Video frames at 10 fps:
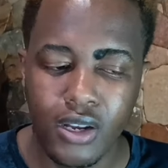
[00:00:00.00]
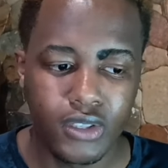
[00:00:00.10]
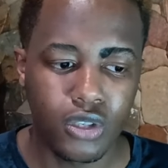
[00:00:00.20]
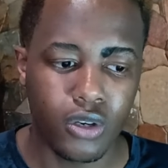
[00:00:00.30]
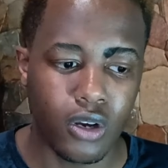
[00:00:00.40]

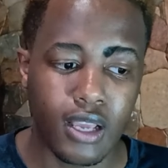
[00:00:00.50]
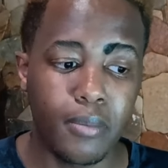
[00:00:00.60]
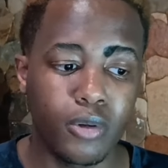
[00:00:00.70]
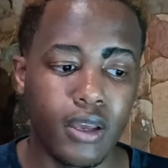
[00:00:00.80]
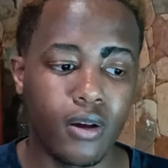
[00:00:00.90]
so you're not
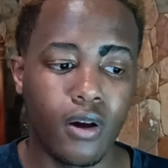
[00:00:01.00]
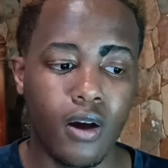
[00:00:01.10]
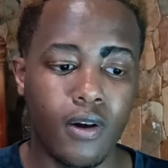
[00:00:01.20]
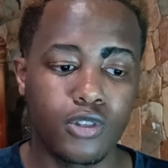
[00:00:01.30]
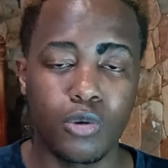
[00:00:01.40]
able
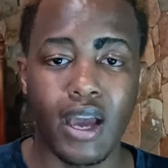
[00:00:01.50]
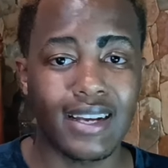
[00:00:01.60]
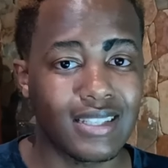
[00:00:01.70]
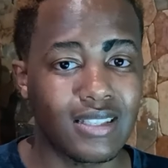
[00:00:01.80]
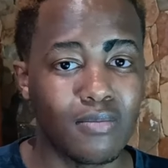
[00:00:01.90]
to
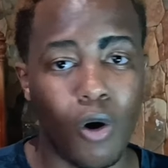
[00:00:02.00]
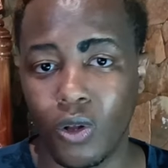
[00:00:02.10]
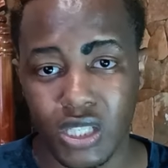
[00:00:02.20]
access them all the